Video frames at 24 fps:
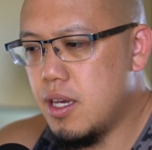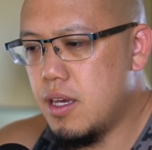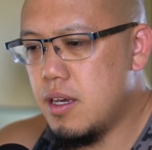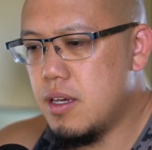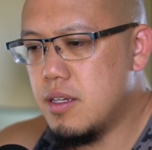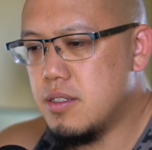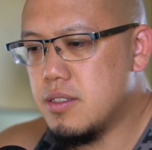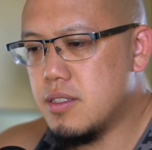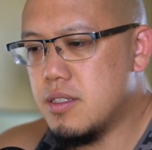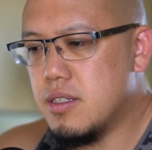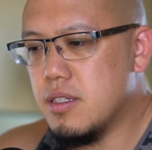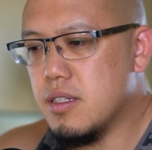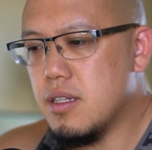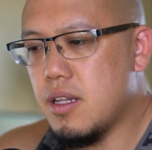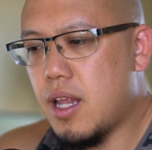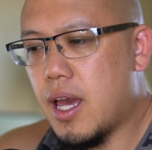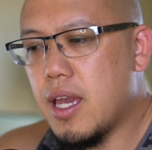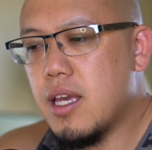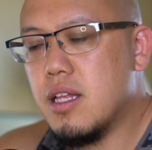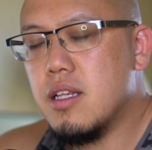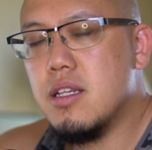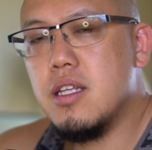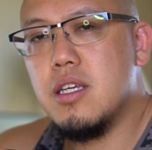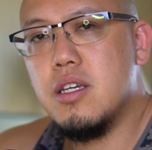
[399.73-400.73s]
is the
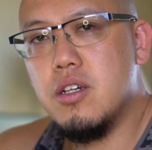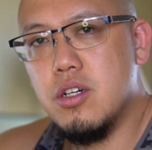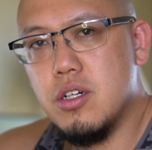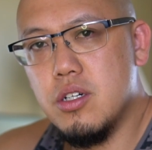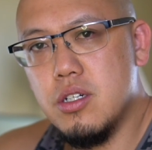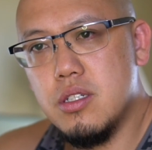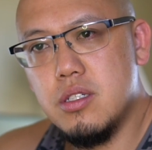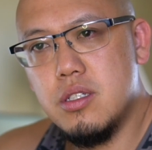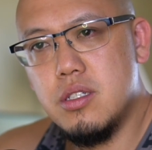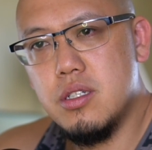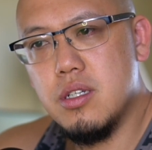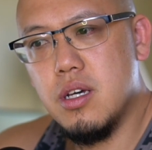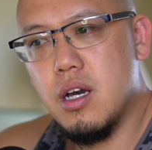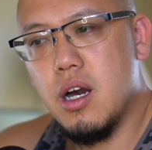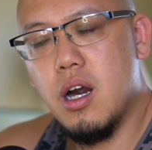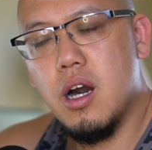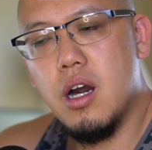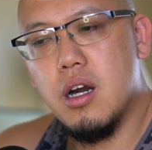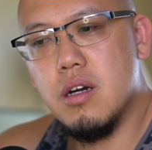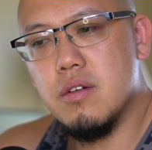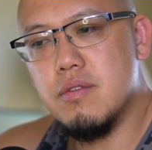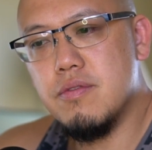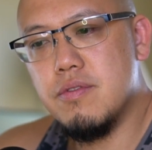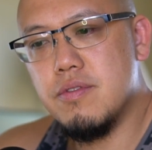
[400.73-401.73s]
likelihood
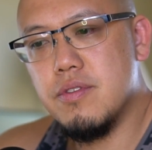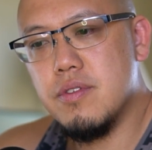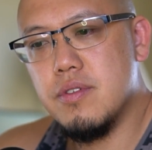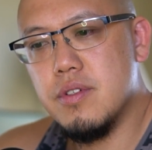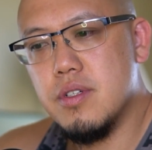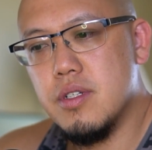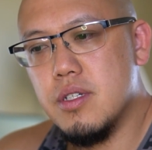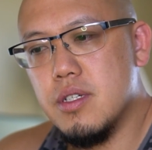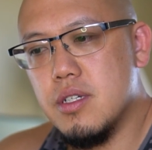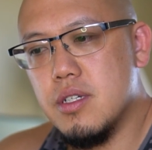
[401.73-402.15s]
of